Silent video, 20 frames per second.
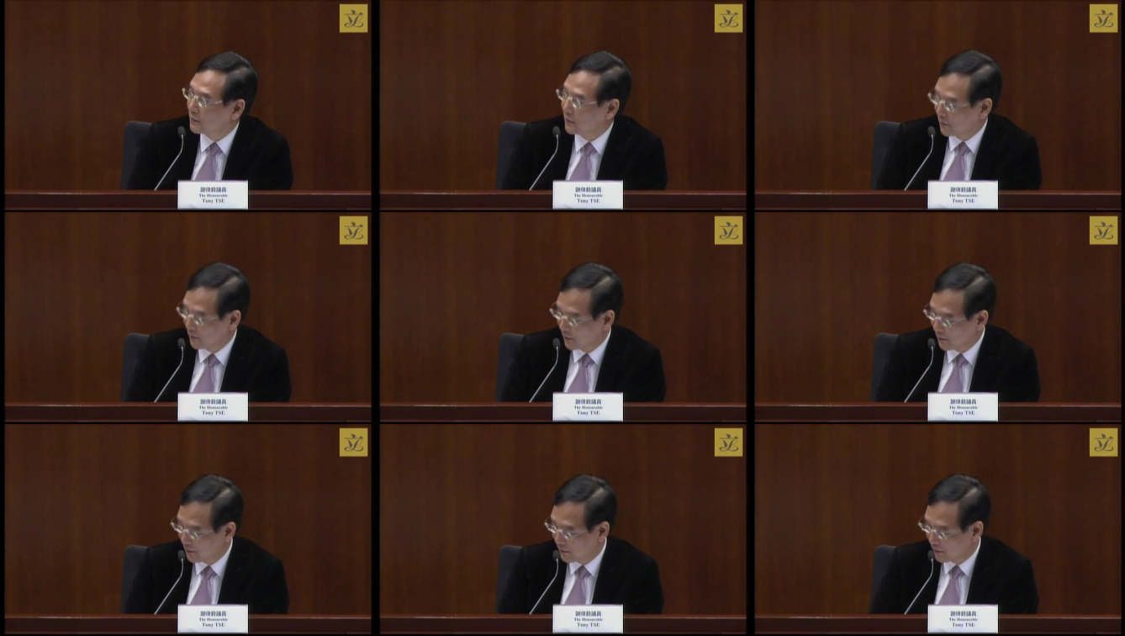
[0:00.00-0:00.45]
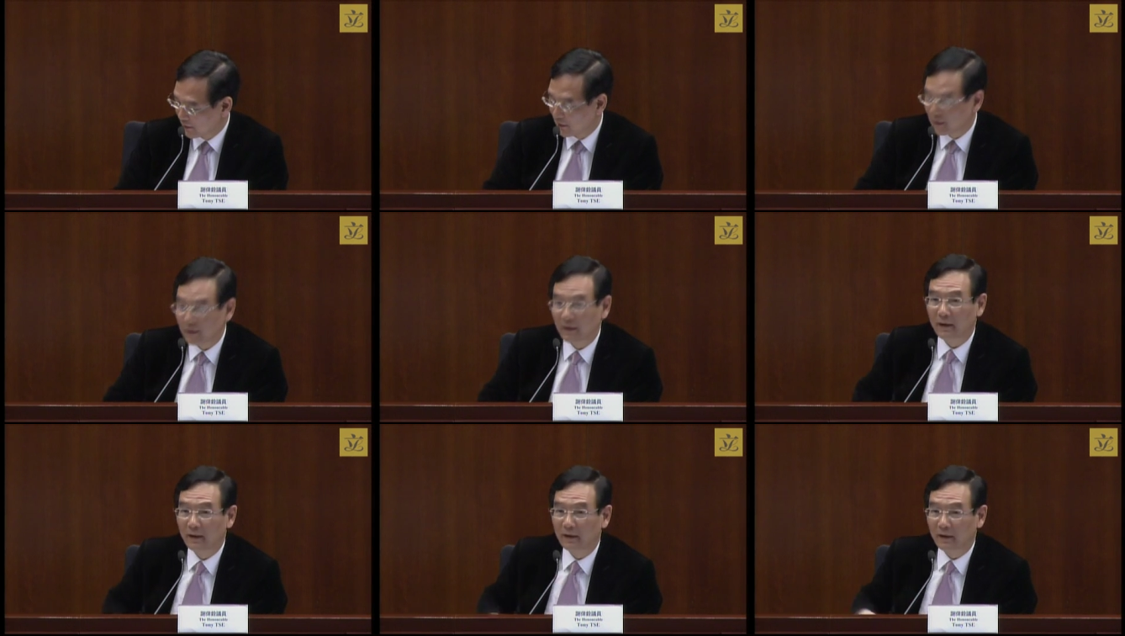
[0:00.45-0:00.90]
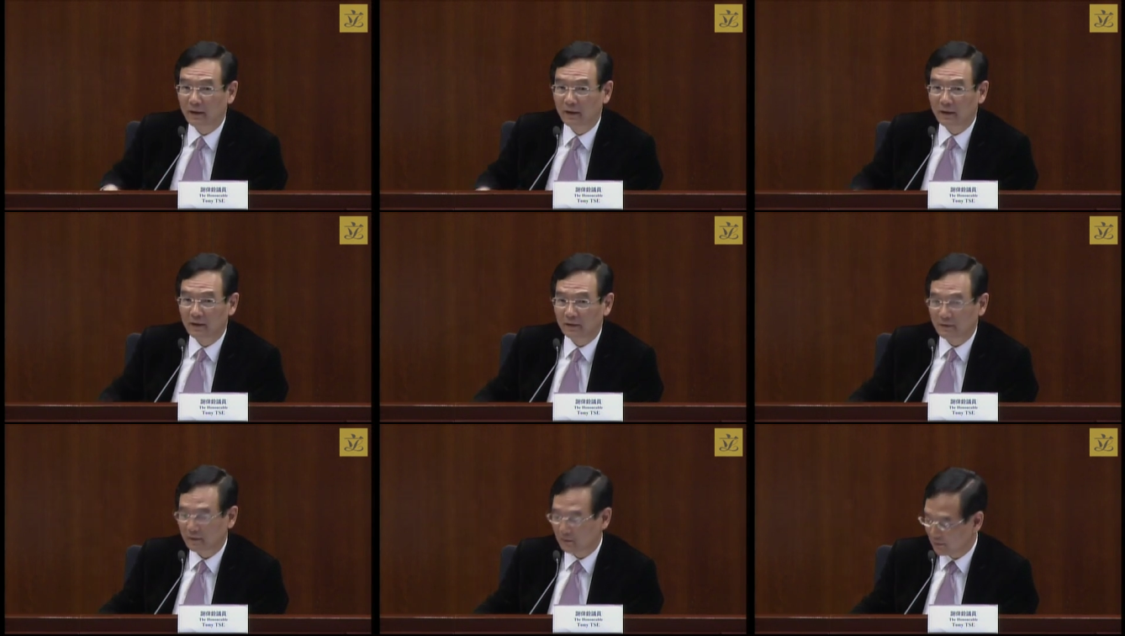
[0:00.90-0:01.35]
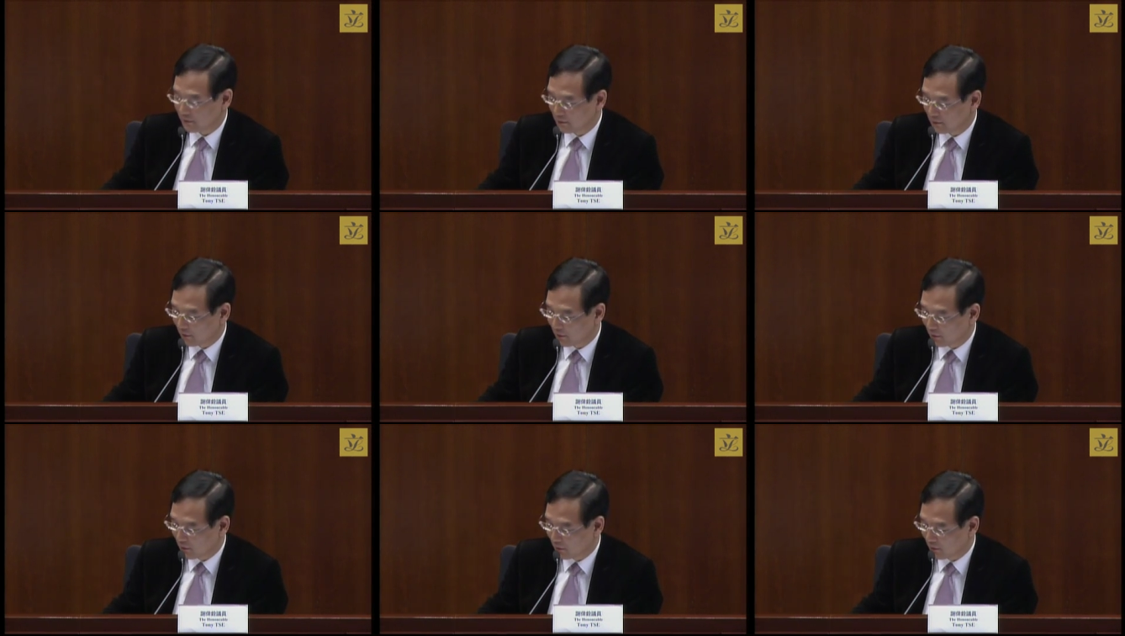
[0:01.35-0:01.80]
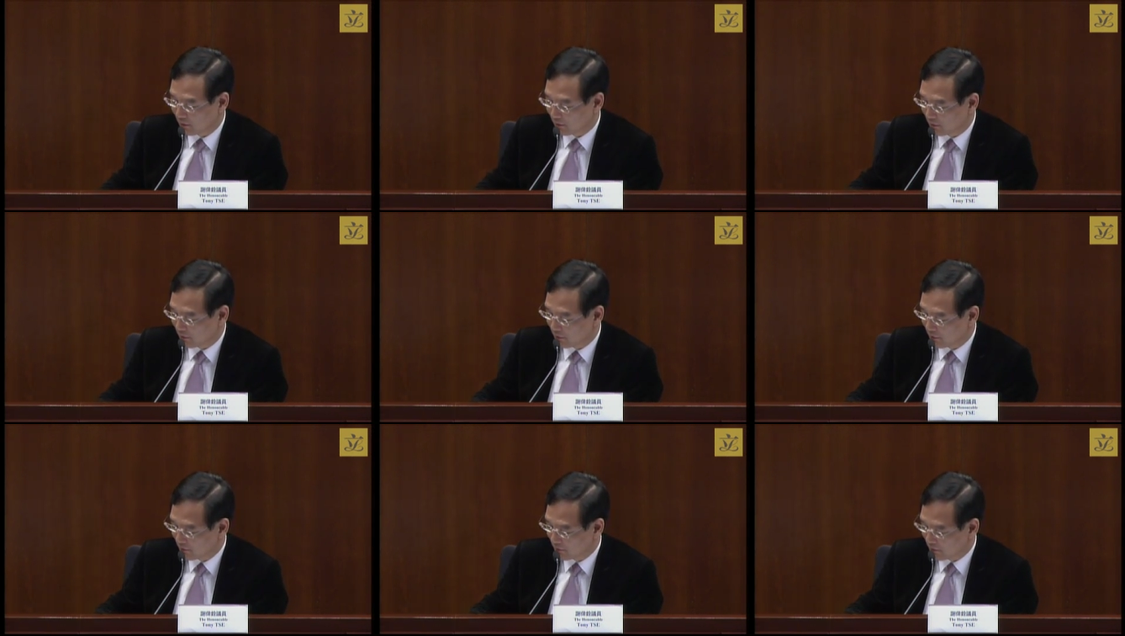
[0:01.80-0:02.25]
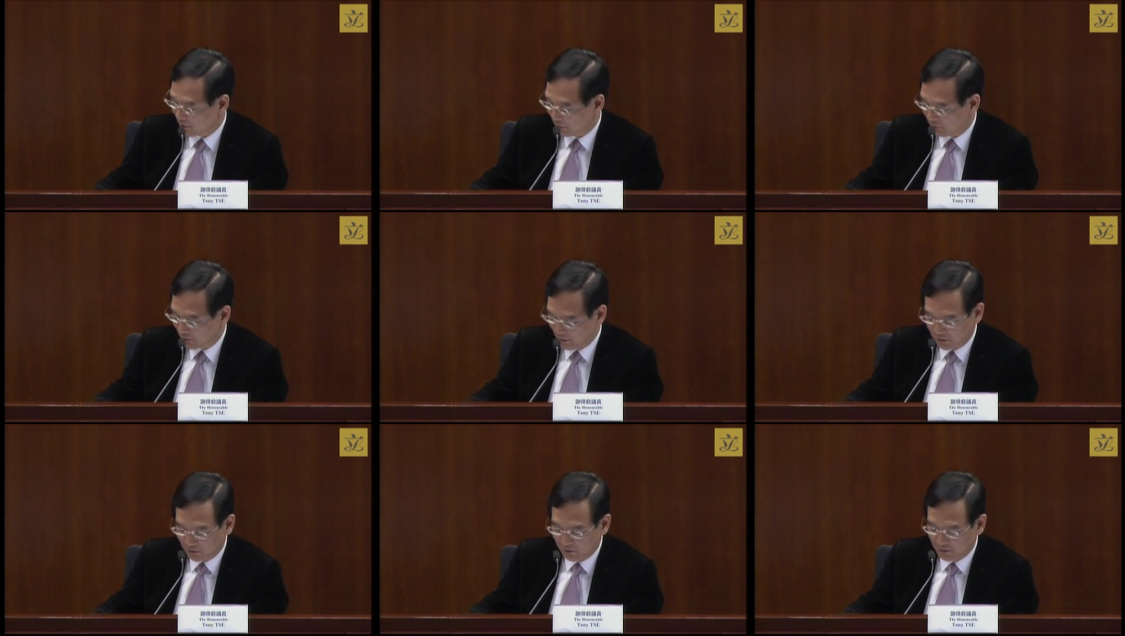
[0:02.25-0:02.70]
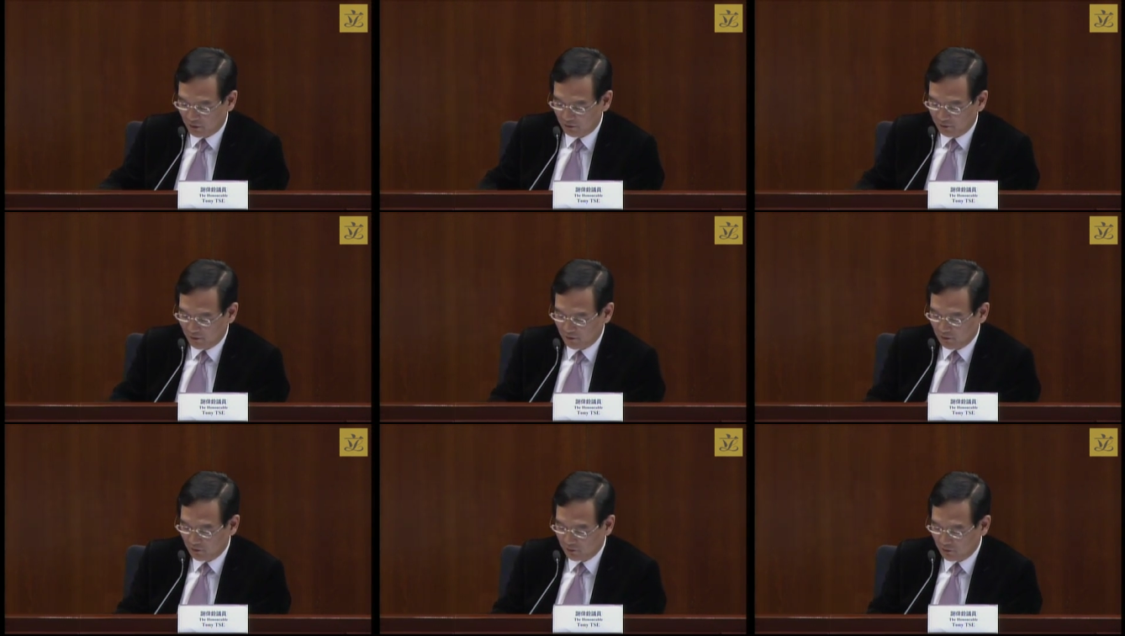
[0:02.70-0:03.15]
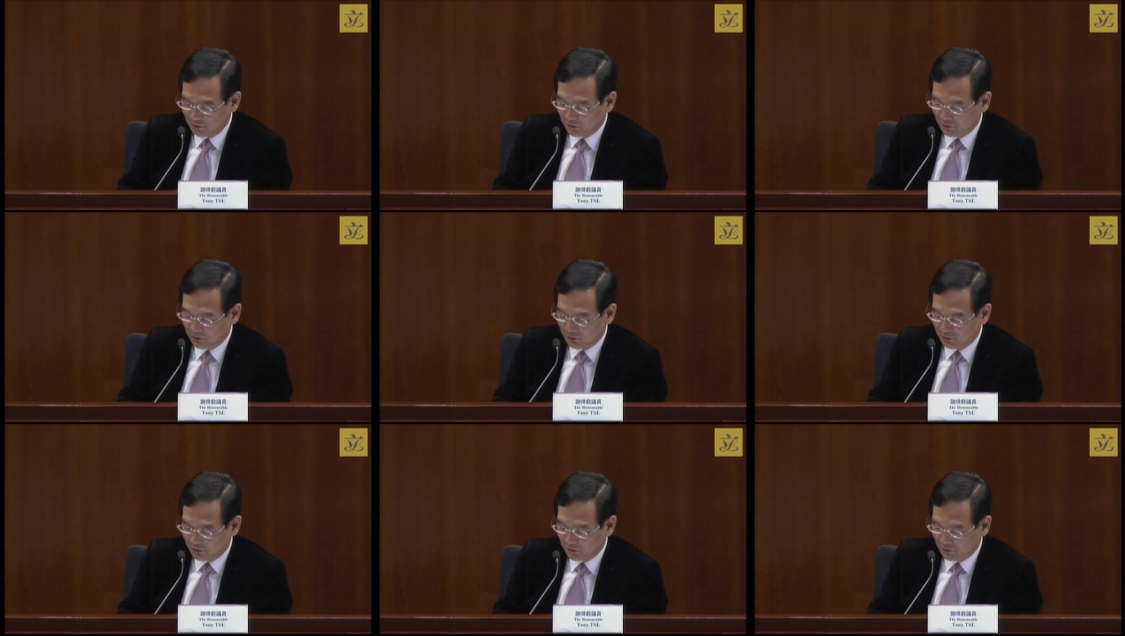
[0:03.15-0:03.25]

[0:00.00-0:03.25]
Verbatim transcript: of uh, the inability of um,